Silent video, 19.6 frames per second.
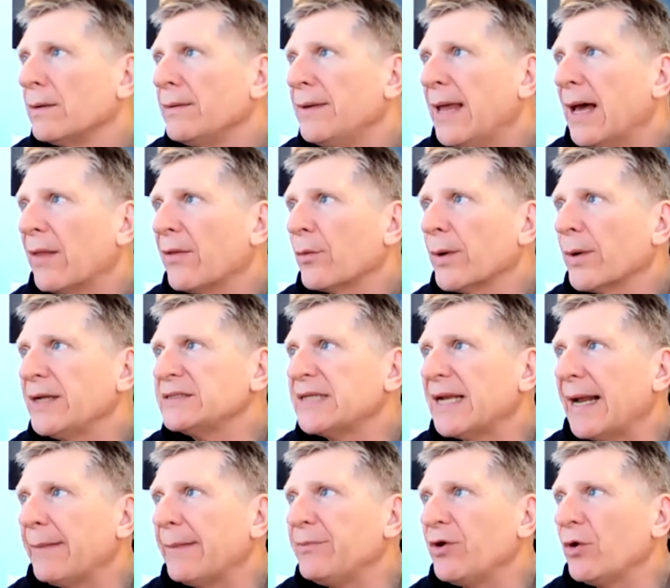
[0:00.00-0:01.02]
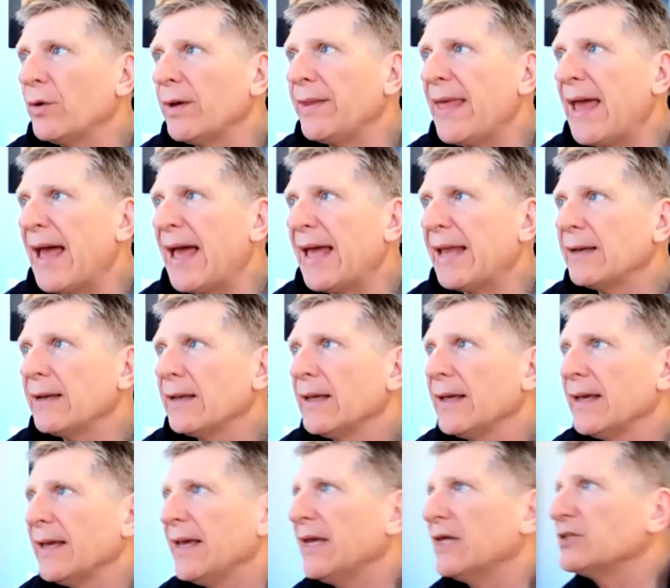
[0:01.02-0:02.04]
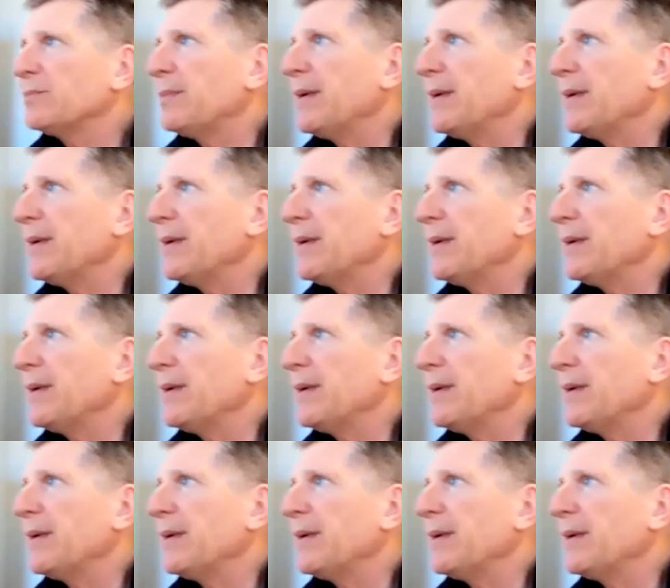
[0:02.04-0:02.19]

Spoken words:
Now the reason I'm doing that is